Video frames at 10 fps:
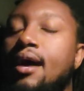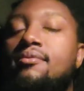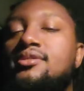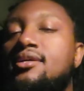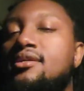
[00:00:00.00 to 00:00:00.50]
I
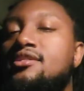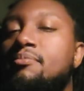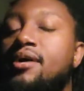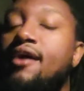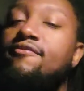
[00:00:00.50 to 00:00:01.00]
would say this, the
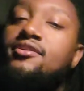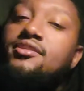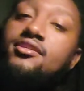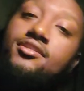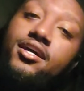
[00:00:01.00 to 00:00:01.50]
path of
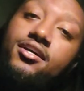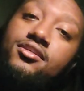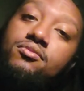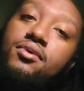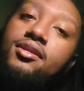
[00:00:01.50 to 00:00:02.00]

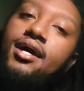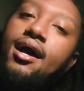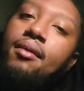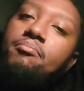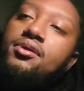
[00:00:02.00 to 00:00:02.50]
success would
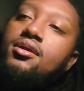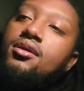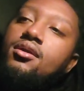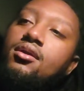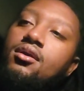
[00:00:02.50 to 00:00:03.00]
not be,
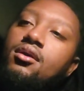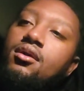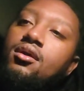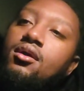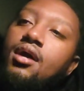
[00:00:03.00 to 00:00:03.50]

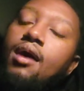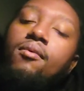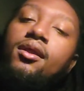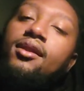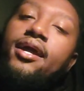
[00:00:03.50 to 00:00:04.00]
I
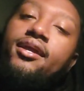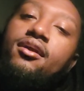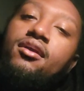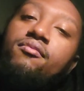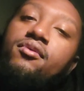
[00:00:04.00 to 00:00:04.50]
wouldn't like
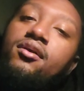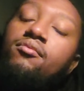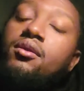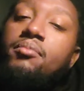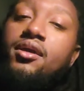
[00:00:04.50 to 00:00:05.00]
it, it
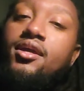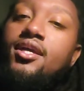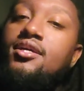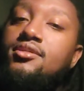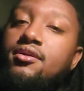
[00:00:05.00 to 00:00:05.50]
would have been
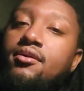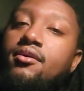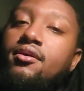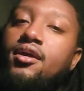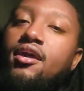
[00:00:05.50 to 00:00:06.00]
easier
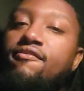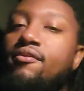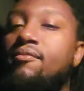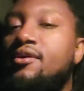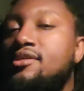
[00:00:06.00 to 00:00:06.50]
if
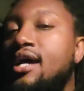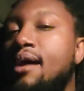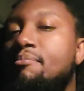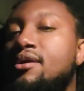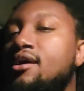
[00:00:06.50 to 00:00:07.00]
it was
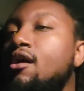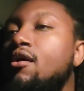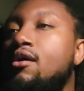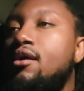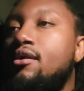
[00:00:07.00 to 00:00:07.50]
not being
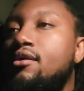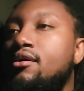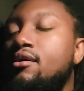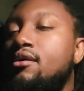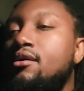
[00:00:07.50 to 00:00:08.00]
hard.
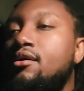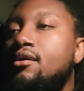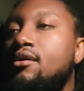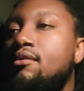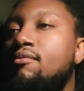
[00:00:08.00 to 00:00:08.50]

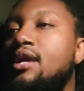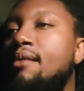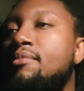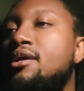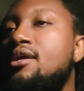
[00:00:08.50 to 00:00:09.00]
What
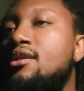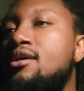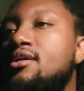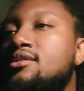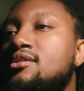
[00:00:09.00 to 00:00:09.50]
I mean
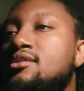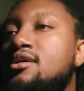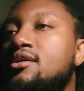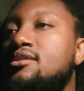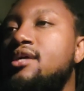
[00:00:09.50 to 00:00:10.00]
is
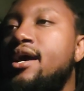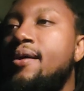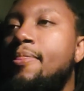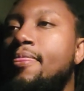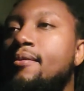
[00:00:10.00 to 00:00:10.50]
this, that